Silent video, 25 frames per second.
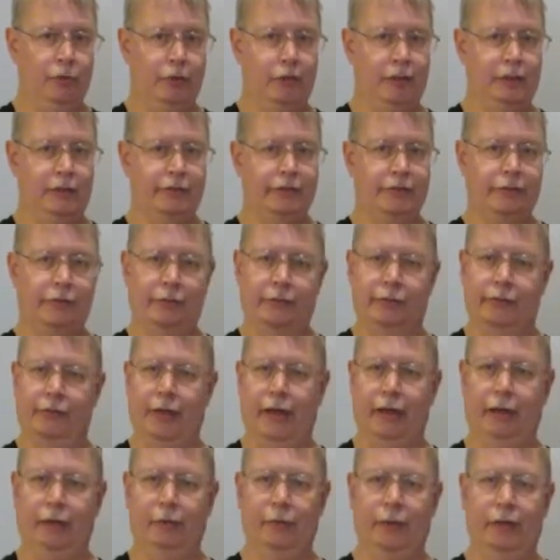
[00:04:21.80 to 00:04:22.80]
ones since
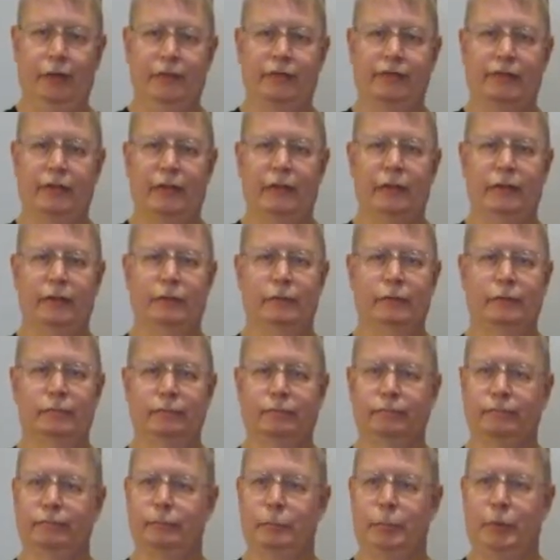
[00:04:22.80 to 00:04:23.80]
Halloween is
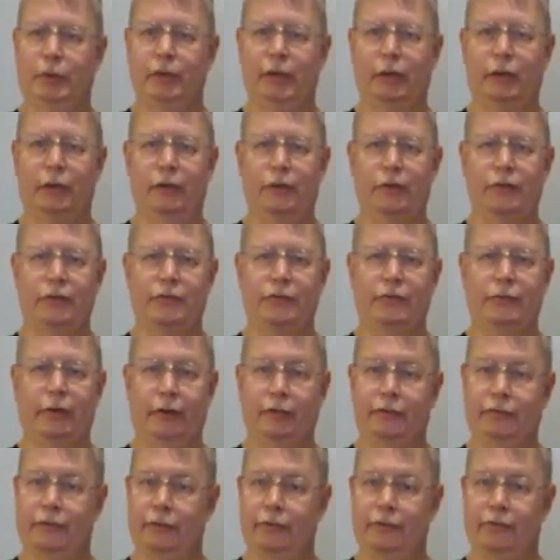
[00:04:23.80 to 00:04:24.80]
getting pretty close. I
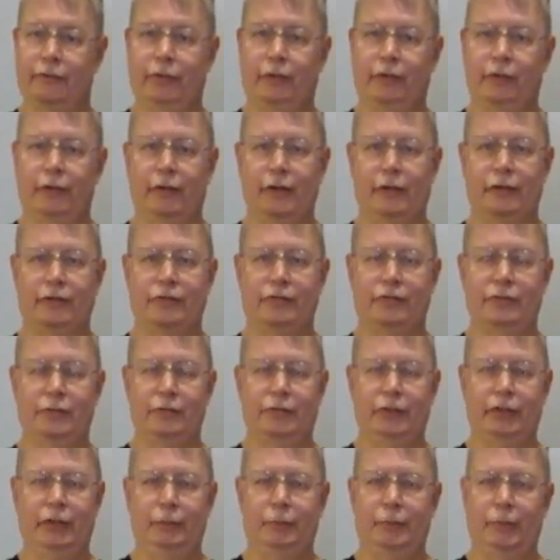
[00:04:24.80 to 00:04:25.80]
should have started it
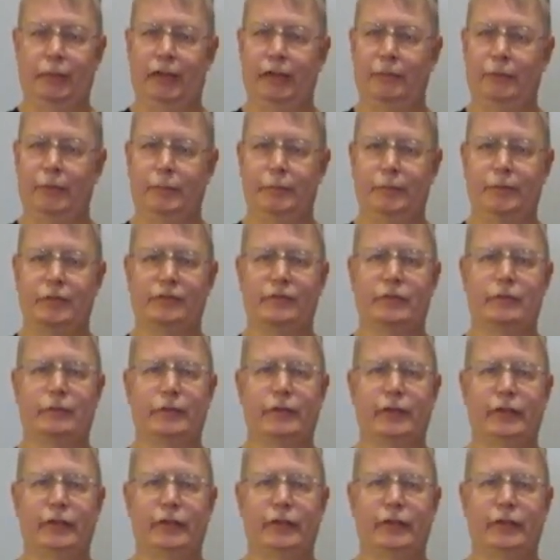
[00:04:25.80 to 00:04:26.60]
sooner, but I've been busy with